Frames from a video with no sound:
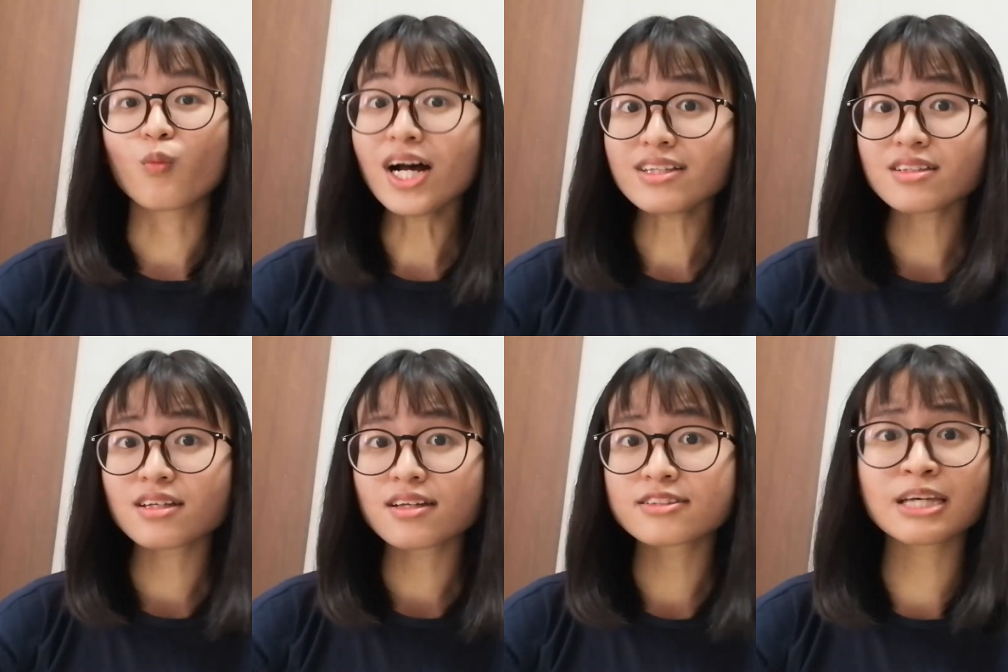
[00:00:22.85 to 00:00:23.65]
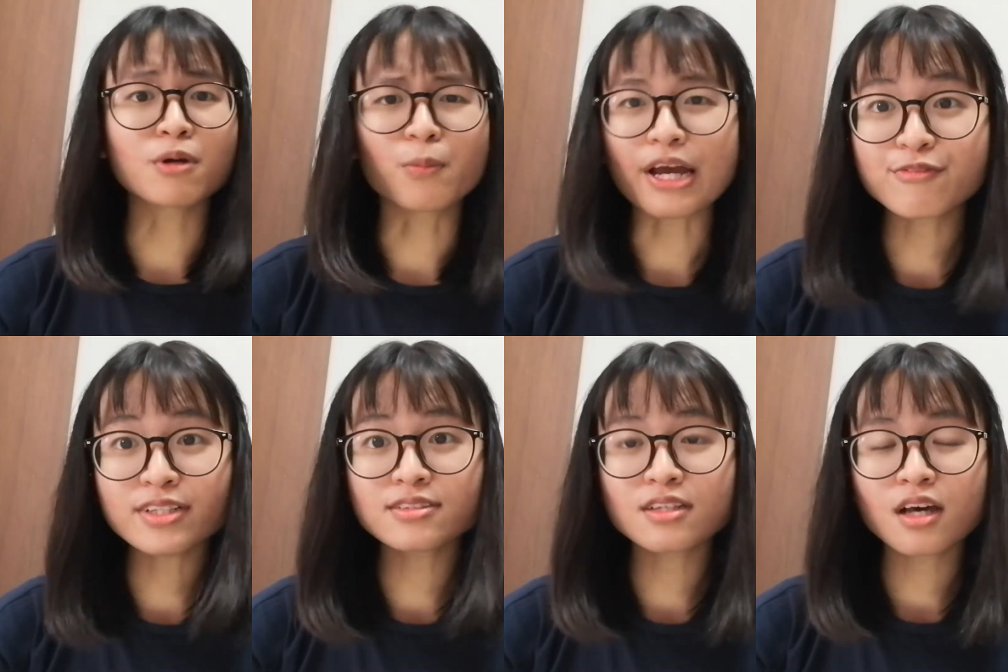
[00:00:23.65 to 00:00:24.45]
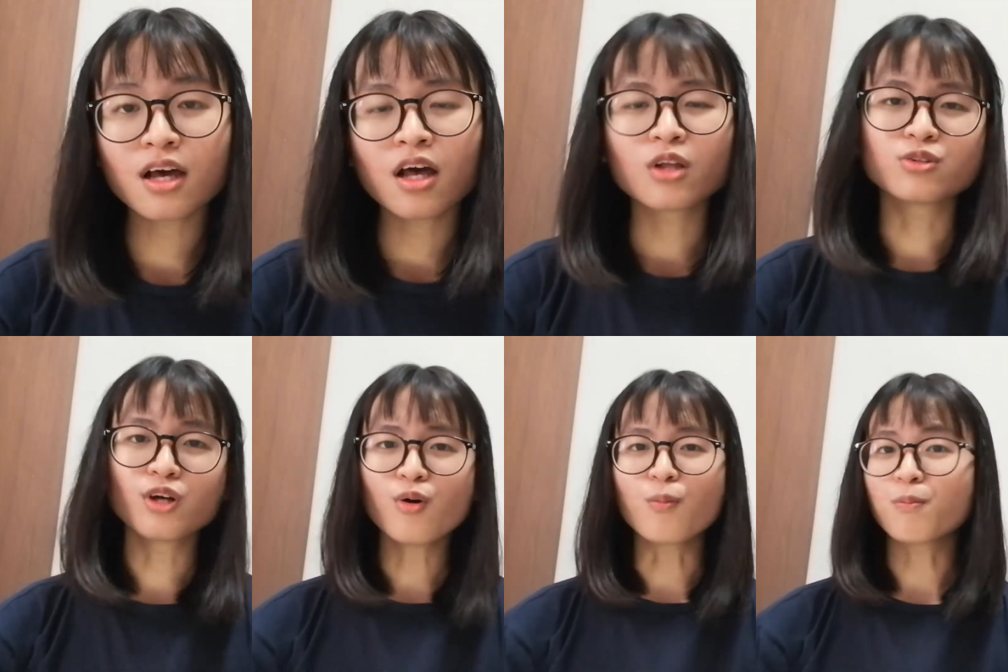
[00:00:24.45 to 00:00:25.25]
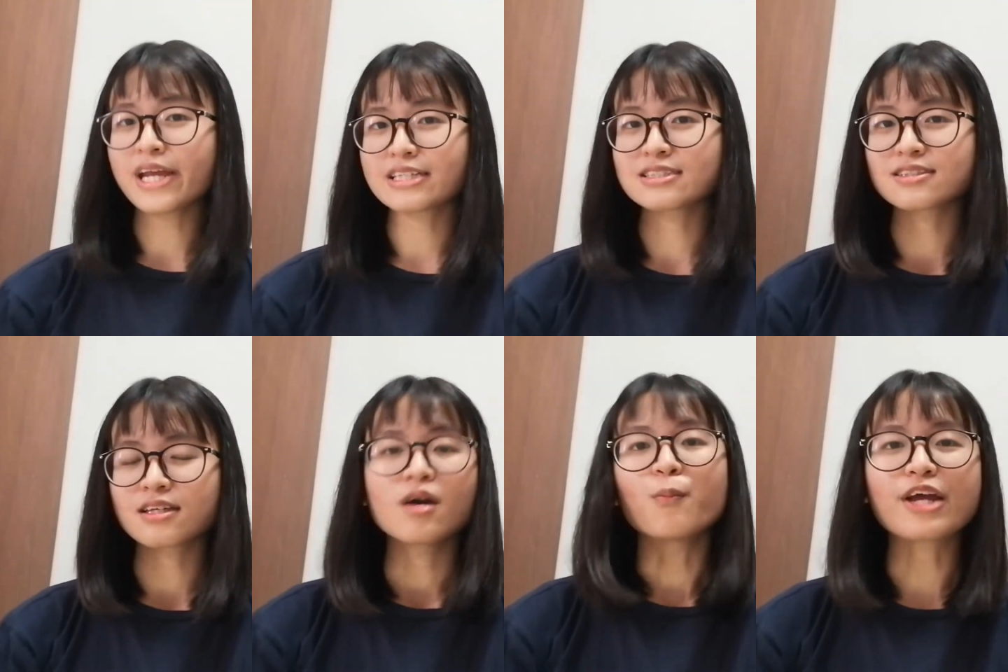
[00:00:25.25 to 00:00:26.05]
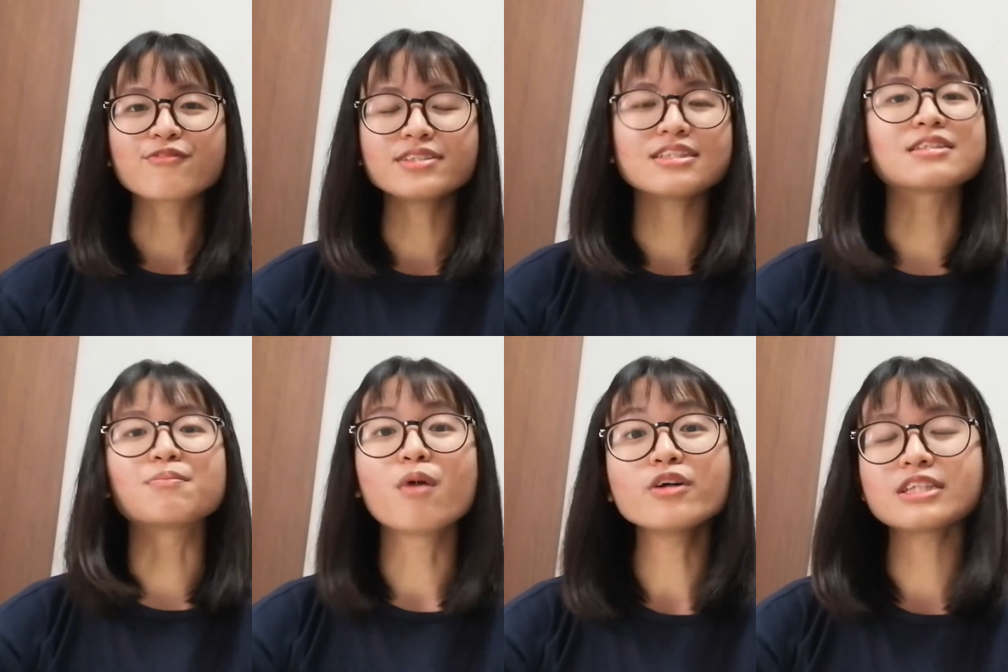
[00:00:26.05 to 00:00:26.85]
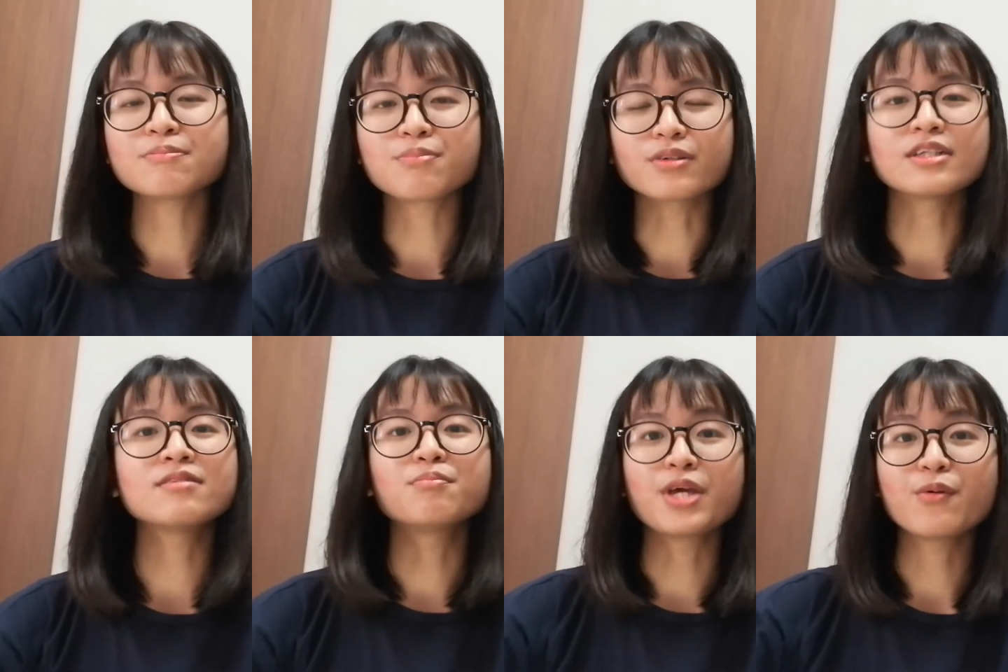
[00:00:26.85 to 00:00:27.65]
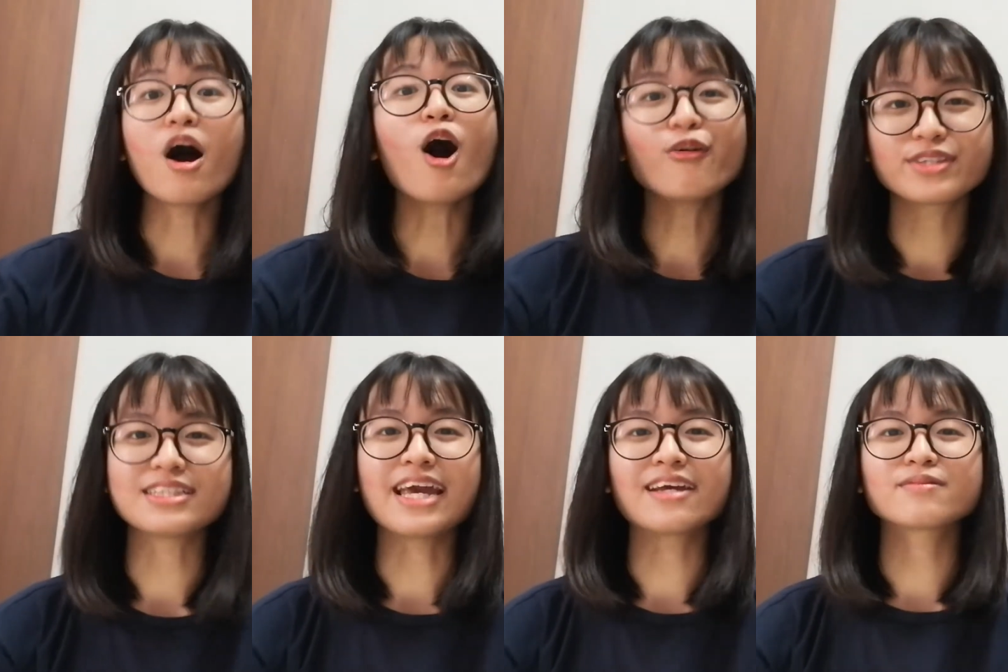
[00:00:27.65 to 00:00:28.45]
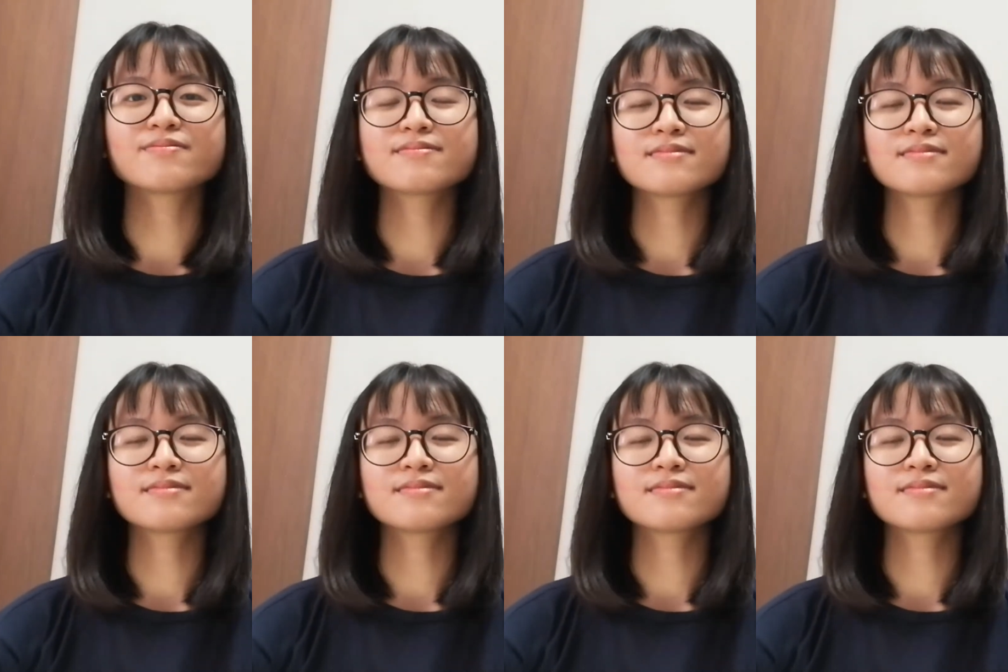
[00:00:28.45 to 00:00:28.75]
What? Skip your breakfast? No, please. Breakfast is the most important meal of the day.